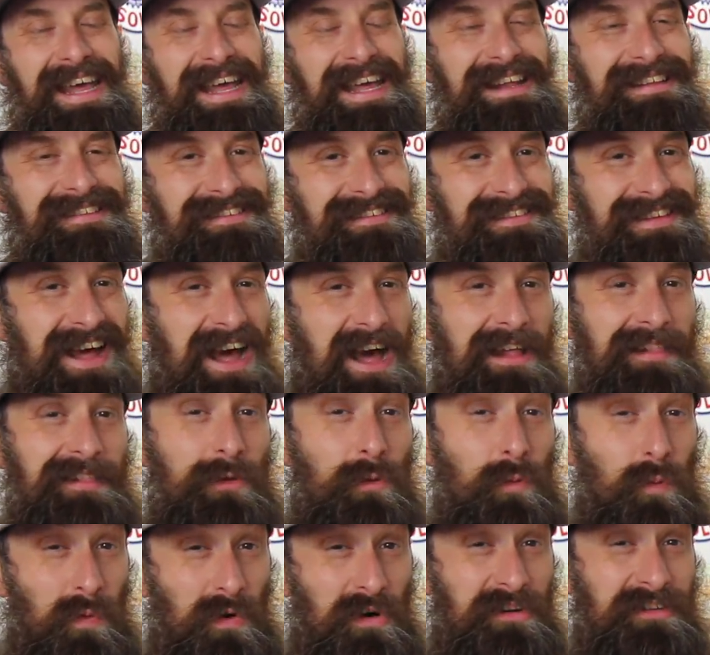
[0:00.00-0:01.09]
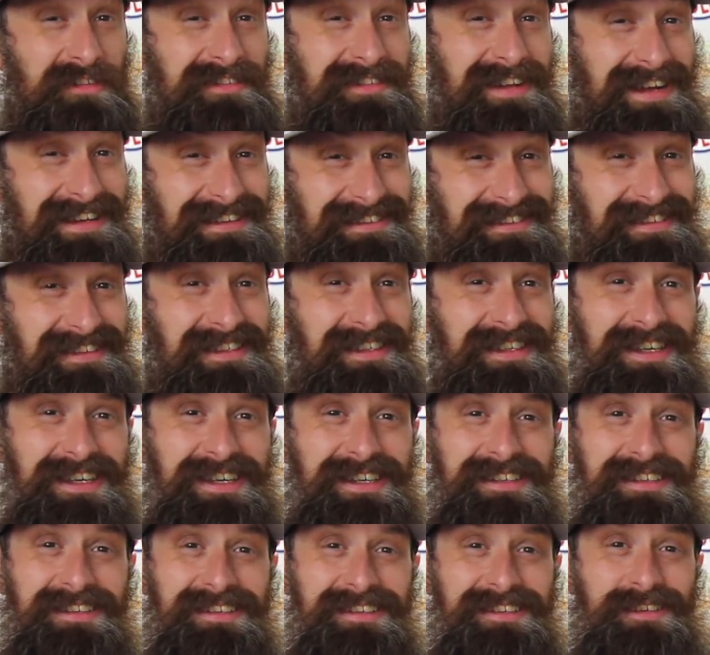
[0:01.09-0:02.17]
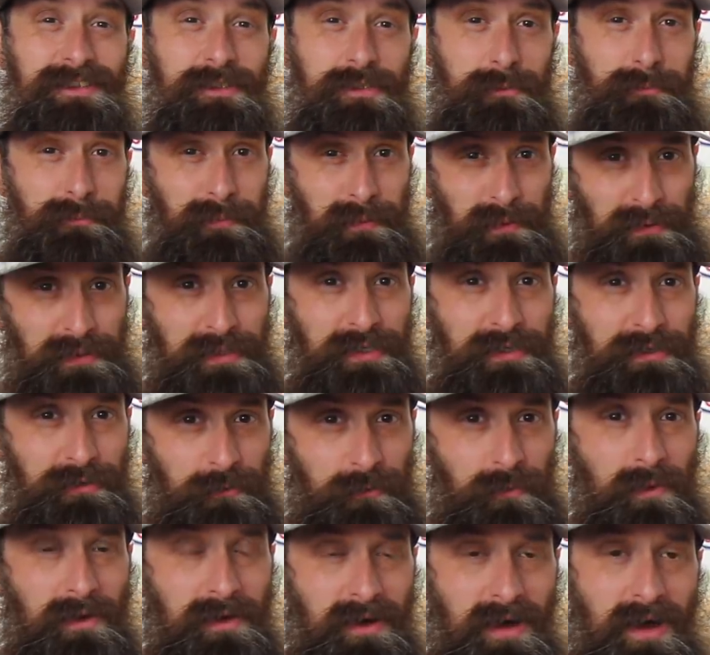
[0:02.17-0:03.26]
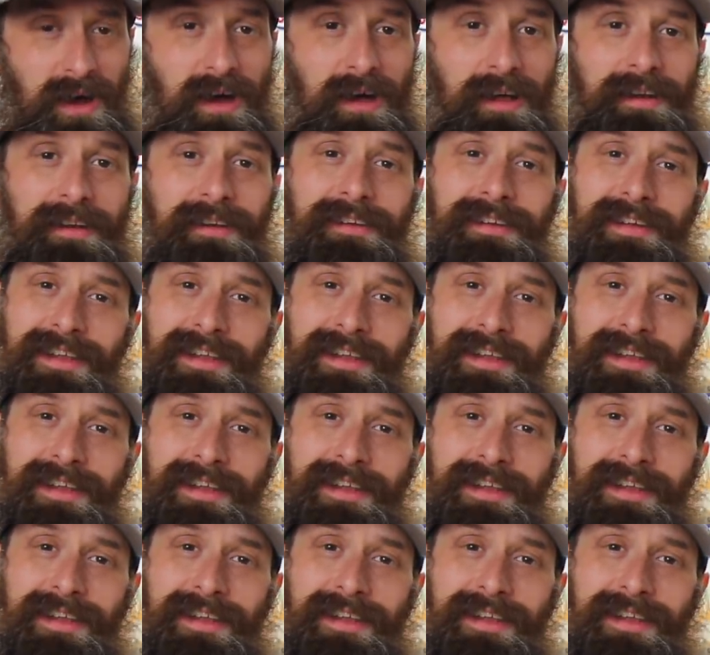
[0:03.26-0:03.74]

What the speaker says: it's not the worst idea to put a new one on.